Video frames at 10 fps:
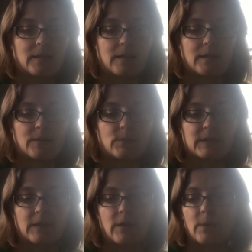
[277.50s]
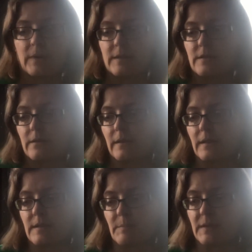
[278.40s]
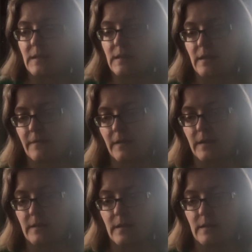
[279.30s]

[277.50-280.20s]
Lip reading: I don't want to go into any specifics because